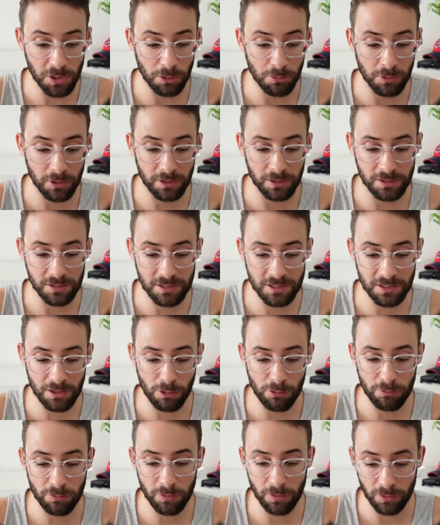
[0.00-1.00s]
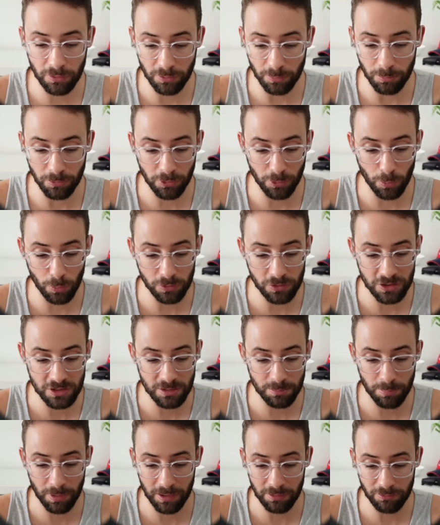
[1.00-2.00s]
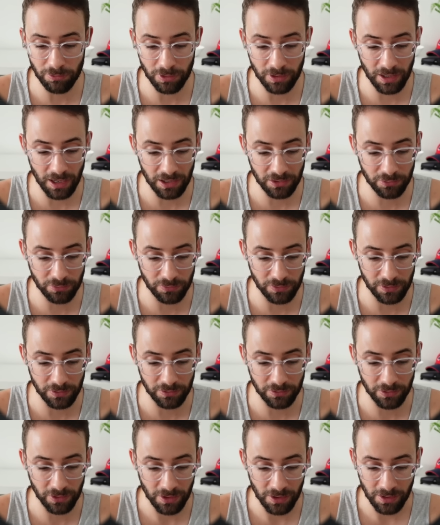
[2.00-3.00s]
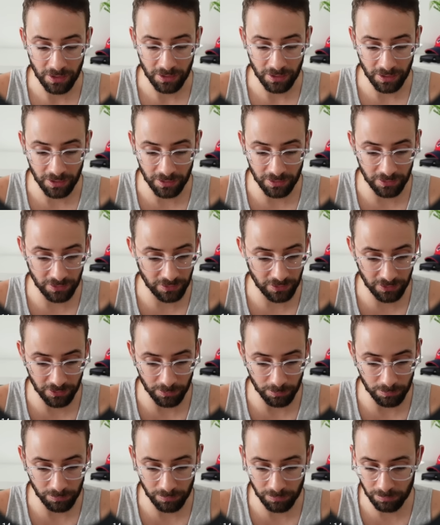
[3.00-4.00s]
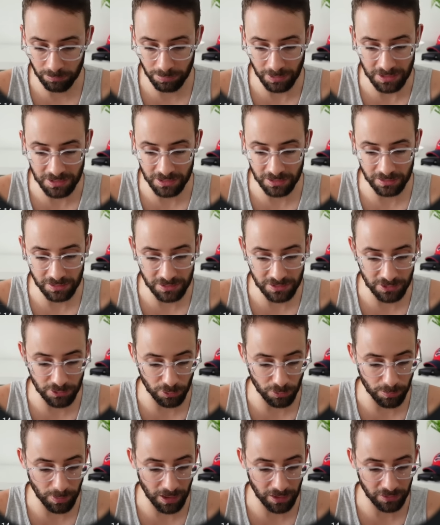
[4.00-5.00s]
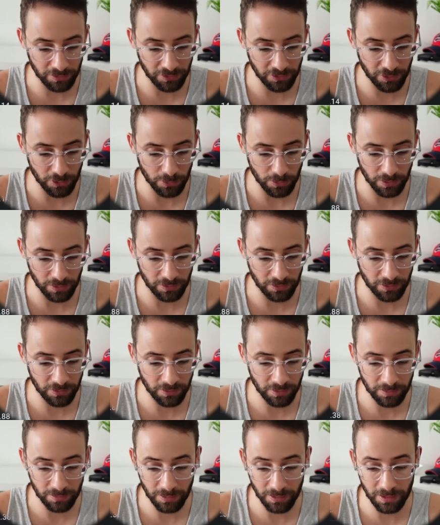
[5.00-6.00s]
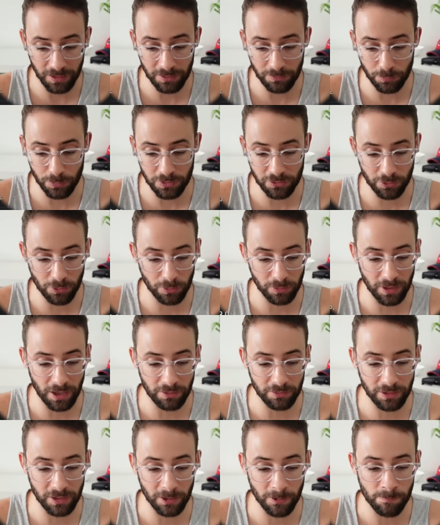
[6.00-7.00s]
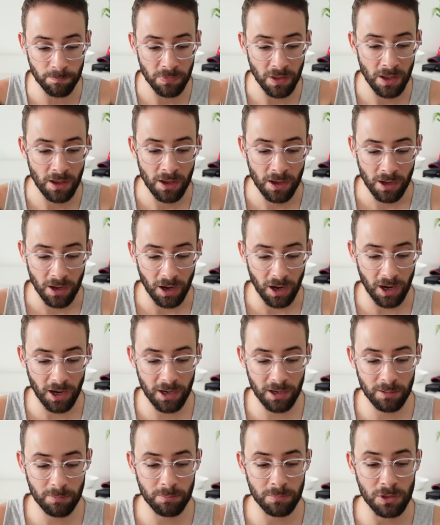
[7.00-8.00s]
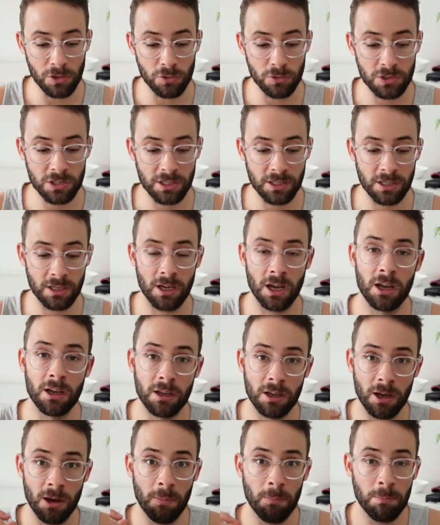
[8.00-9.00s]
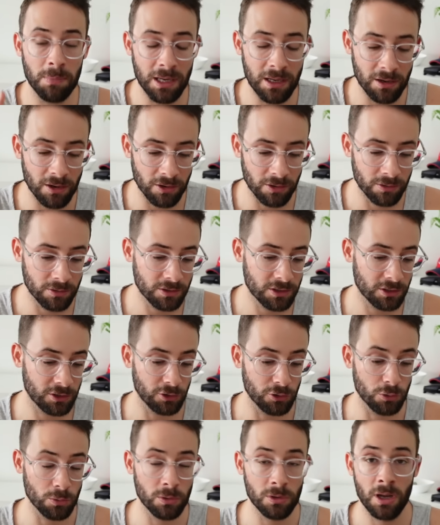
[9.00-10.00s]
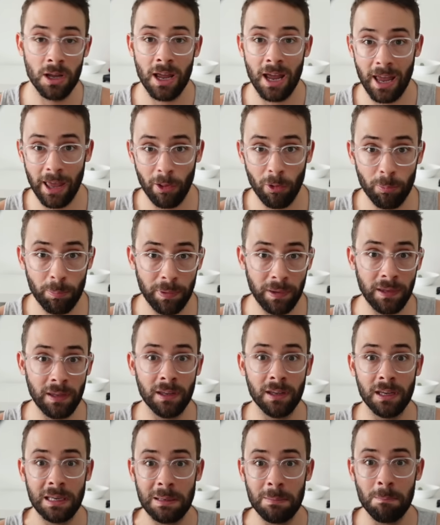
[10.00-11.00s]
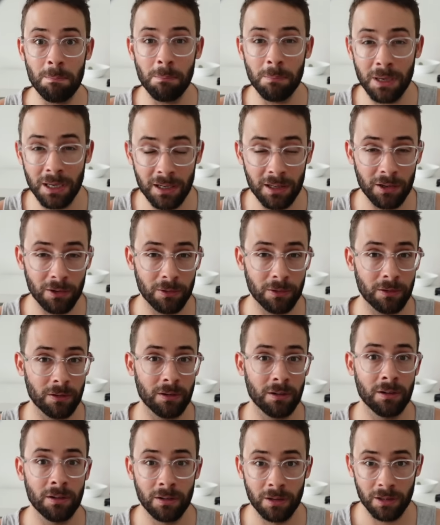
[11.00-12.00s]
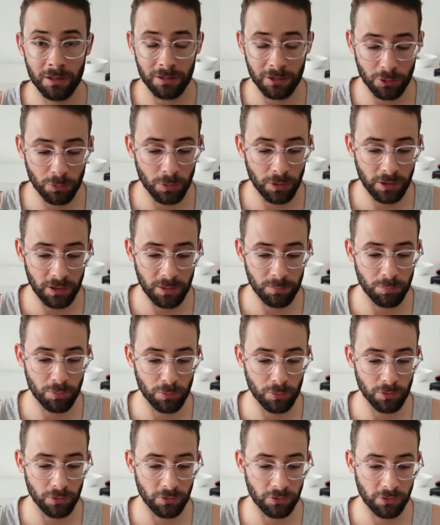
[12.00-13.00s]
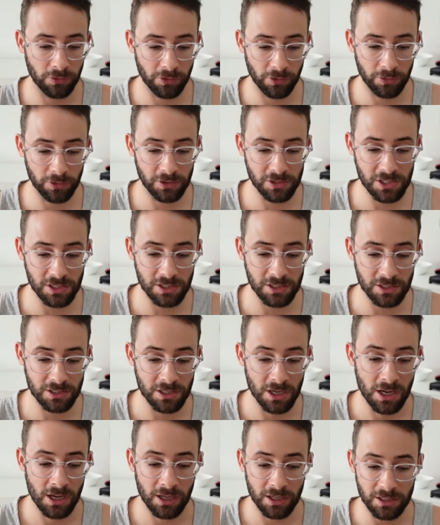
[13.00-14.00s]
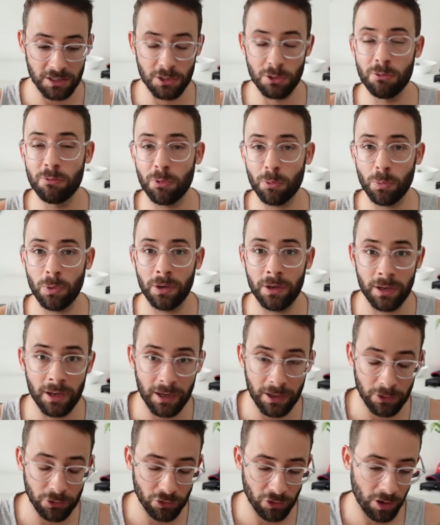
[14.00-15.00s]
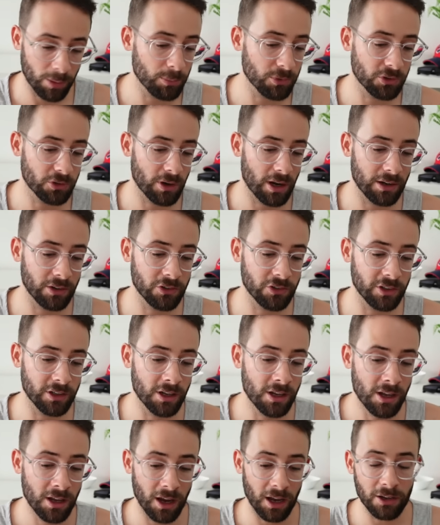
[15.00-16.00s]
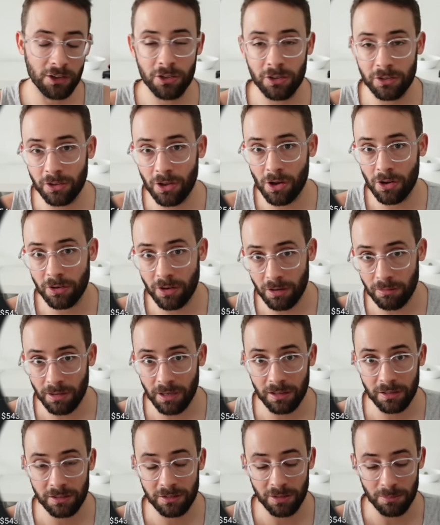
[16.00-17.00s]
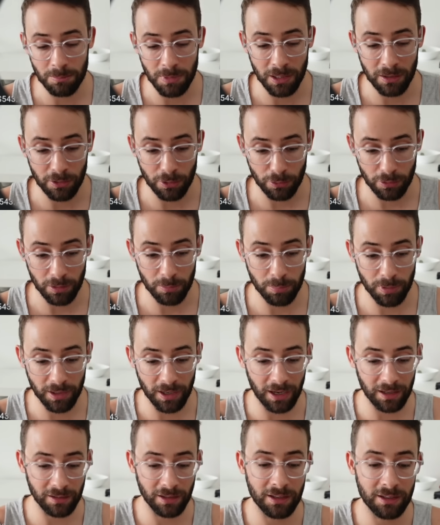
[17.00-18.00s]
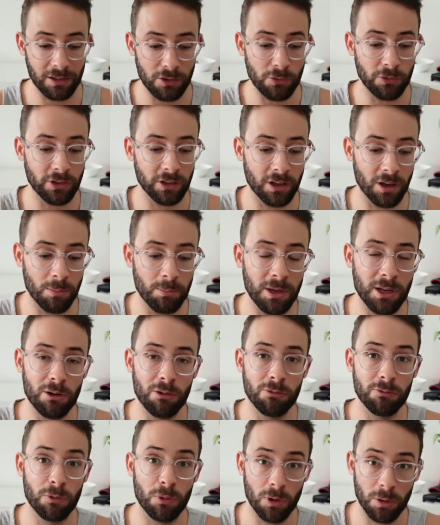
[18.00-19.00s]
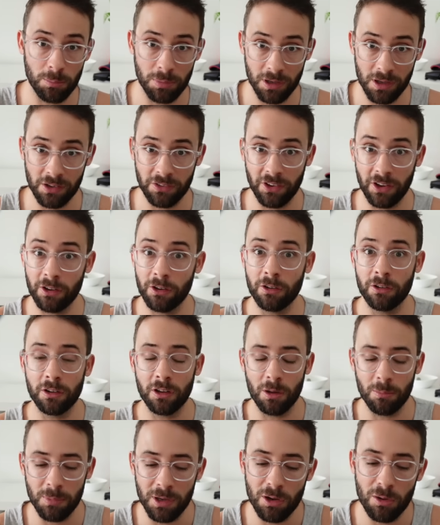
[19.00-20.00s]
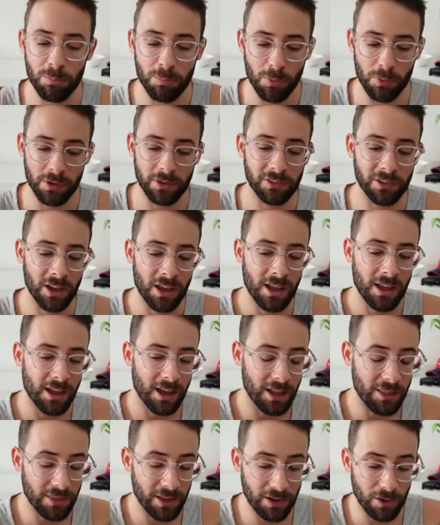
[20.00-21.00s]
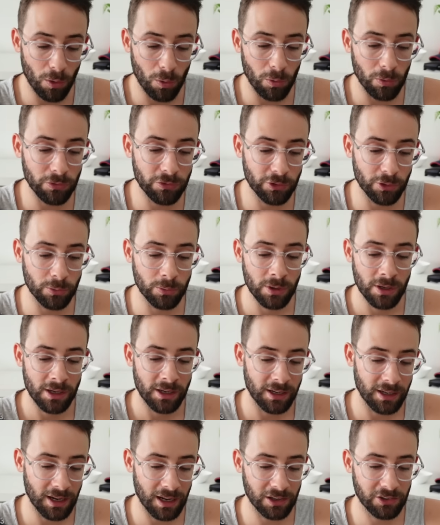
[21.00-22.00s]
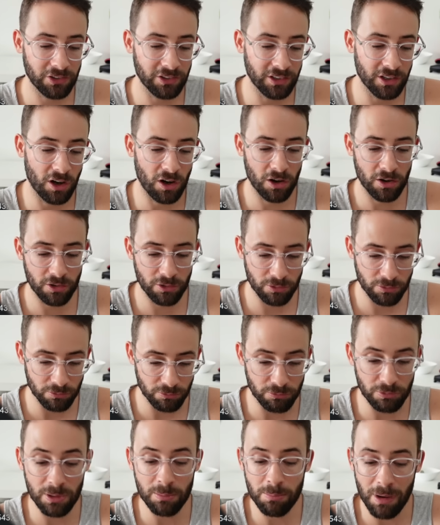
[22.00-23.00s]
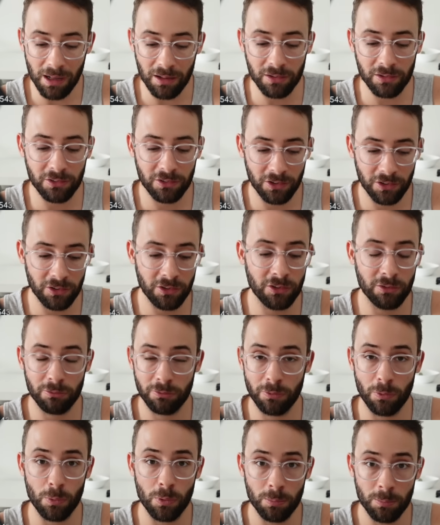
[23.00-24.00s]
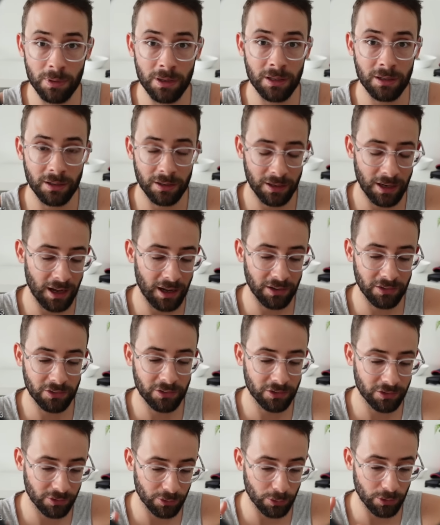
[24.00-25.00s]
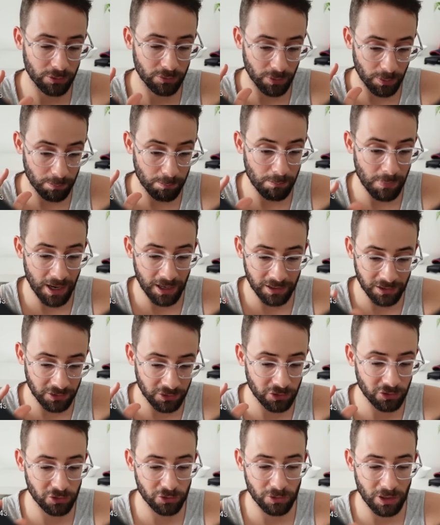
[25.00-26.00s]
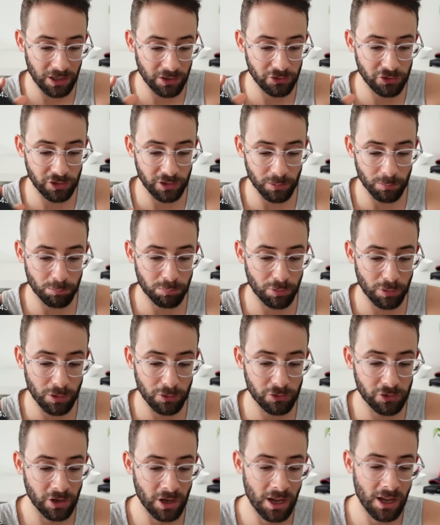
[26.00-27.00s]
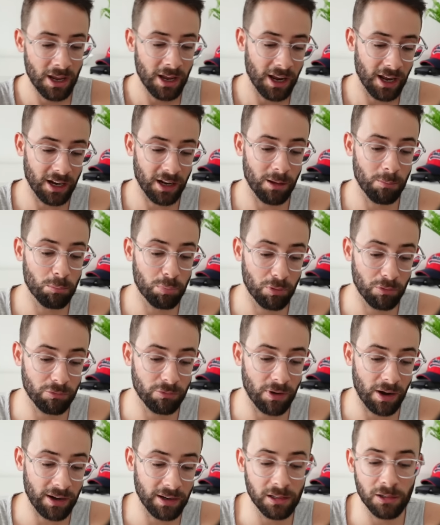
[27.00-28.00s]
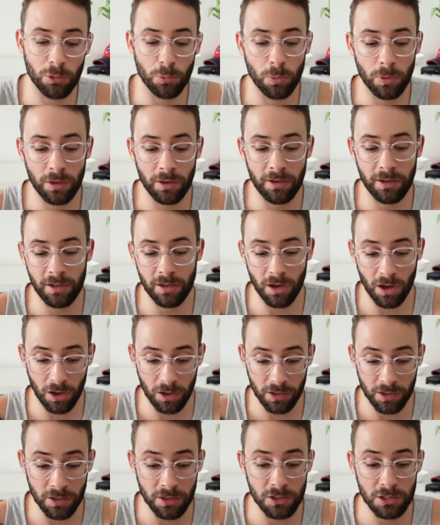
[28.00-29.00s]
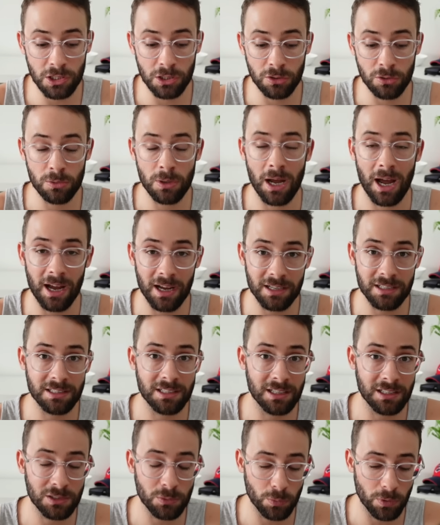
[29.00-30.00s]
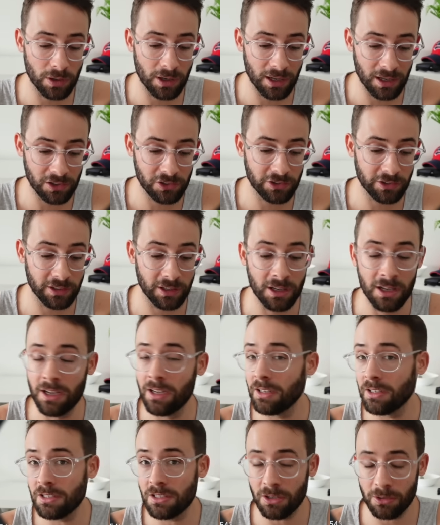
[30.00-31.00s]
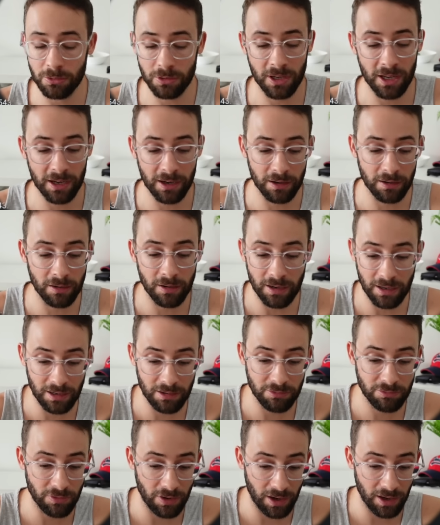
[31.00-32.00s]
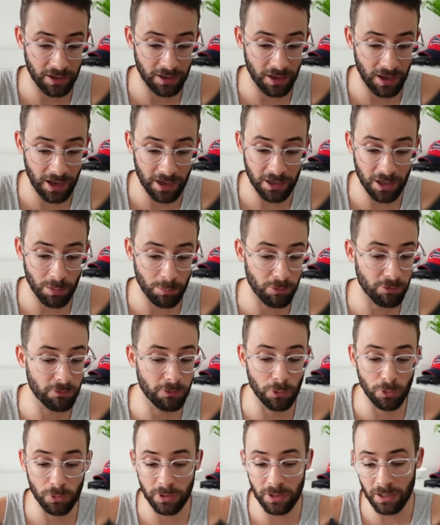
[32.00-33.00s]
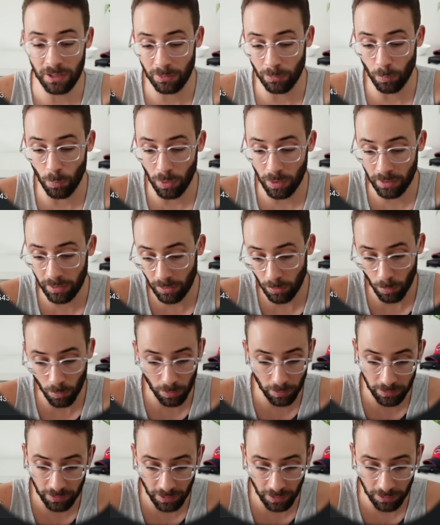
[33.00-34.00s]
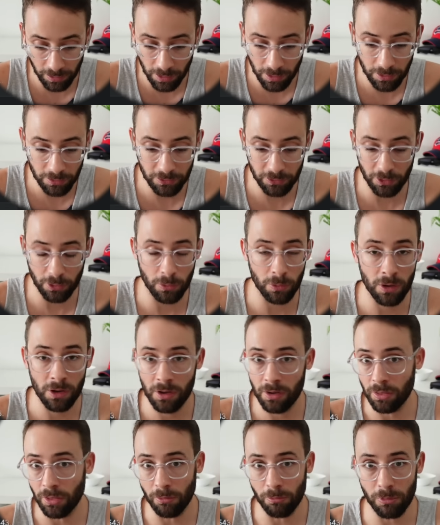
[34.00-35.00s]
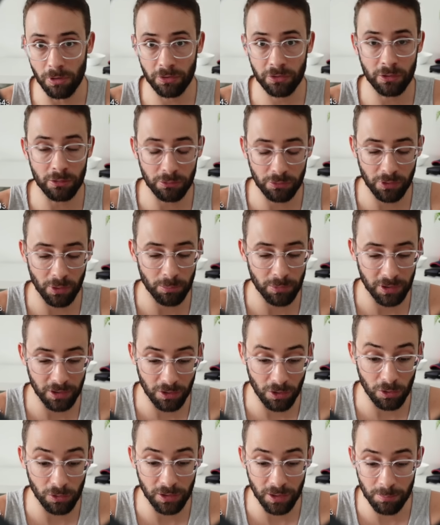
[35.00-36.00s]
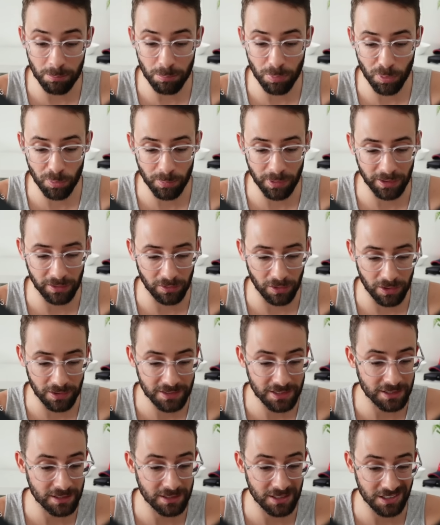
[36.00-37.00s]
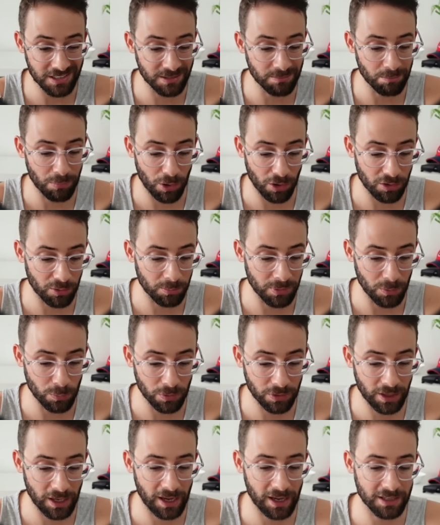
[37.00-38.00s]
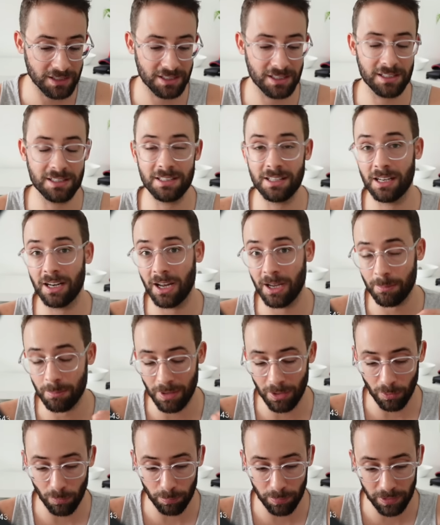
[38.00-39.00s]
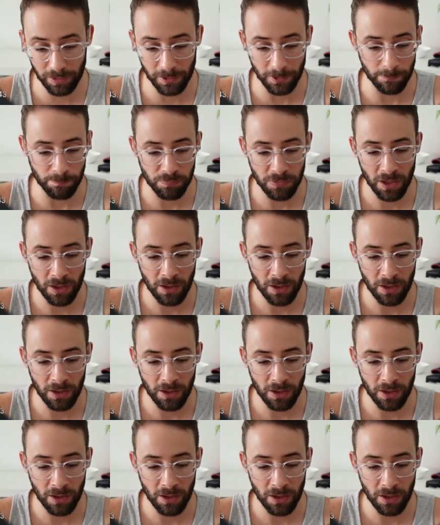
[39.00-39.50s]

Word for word: token itself, some Sol just to pay for gas fees, and some basically zero balance tokens. If we scroll down here, I am using Camino to L P in Meteora liquidity pools. So this is a two for one airdrop strategy. I could go directly to Meteora, but I like using Camino for it because I earn Camino points. And then also it actually auto rebalances for me. It has sort of a managed strategy approach, and I'm providing liquidity on two assets where I actually don't care if I end up fully in one or the other. So the risk of something called impermanent loss doesn't bother me with the assets that I'm LPing.